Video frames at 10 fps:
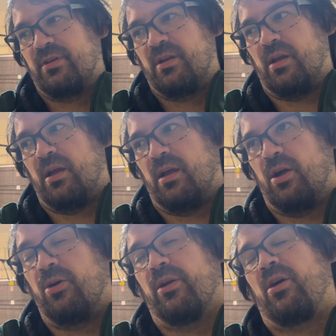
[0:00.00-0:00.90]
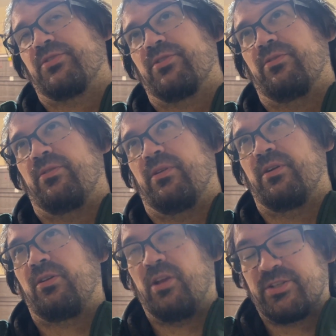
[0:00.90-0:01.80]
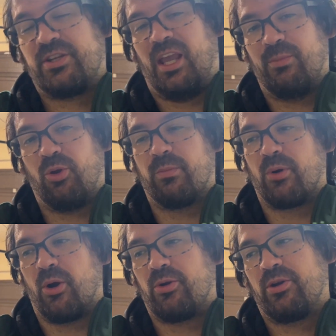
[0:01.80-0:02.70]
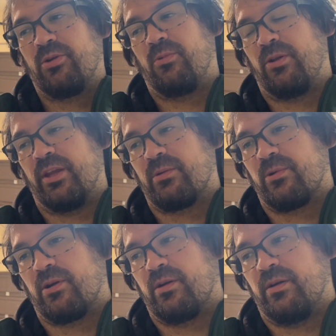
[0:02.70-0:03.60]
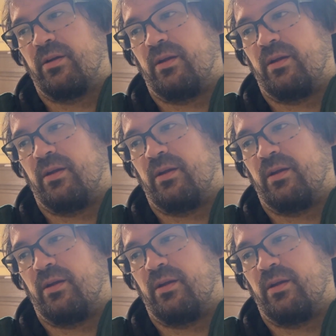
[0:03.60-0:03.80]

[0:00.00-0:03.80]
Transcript: And also the clutch cable broke while they were,